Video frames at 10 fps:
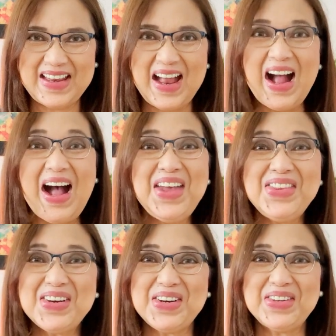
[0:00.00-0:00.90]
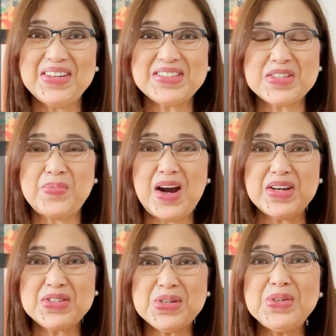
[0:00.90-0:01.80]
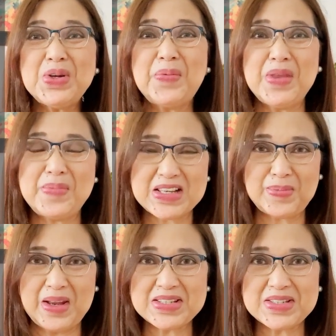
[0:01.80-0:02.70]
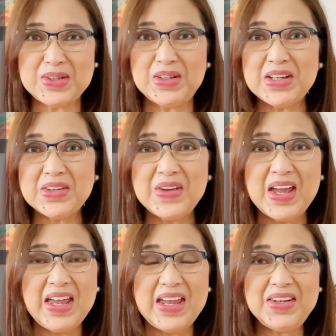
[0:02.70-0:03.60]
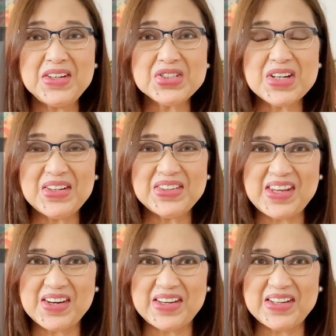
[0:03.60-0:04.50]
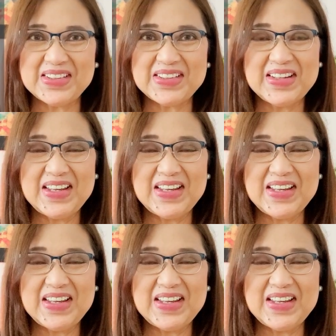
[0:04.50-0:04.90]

Hi there, this is part two of the best places to live in the Charlotte area.